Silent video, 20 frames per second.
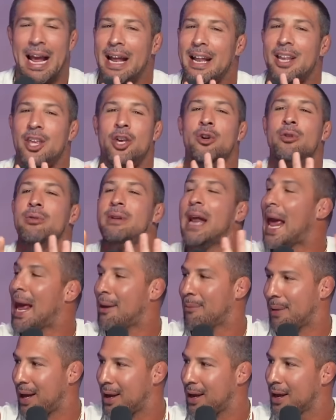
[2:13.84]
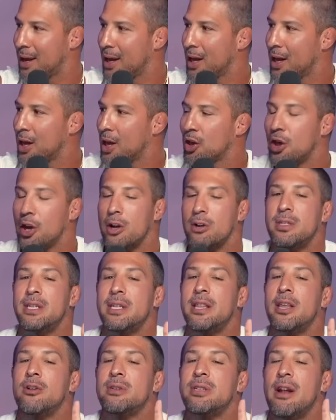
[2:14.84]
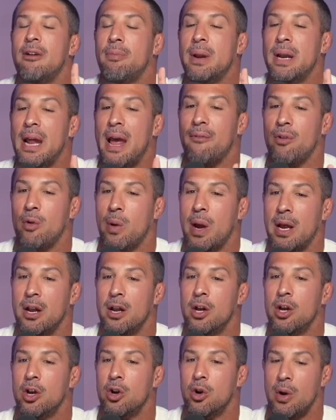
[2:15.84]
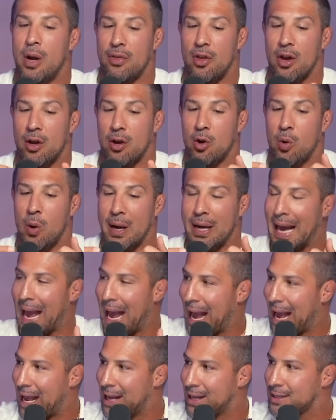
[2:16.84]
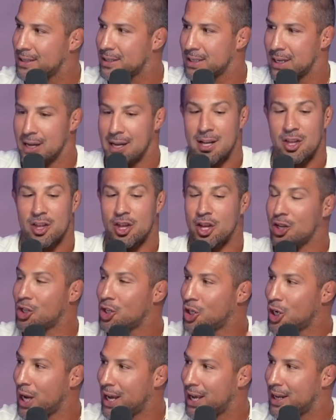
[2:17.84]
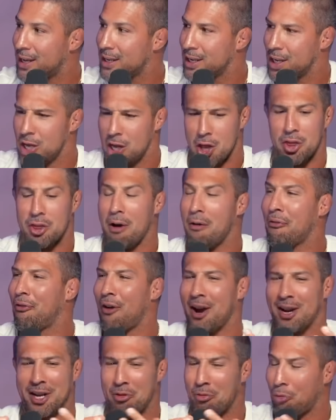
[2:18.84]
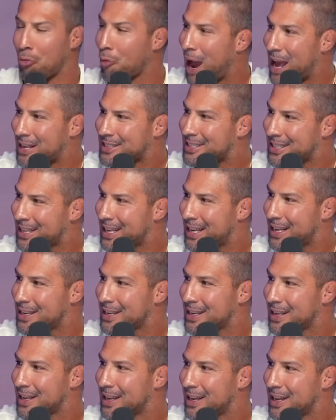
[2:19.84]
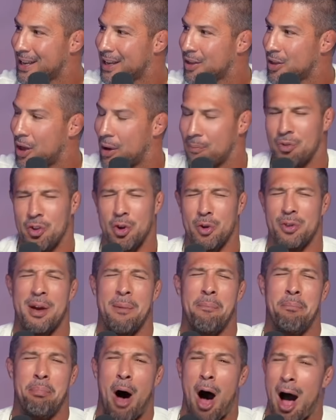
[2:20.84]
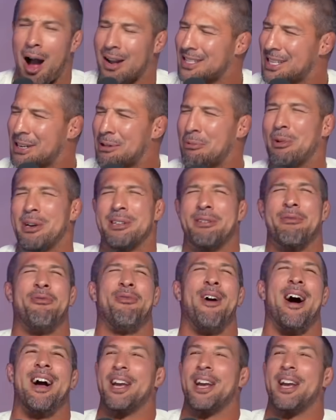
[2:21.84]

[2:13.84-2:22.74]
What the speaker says: you name it. There's never been a heavyweight who had the quick hands, the chin, the fucking wrestling. The boxing was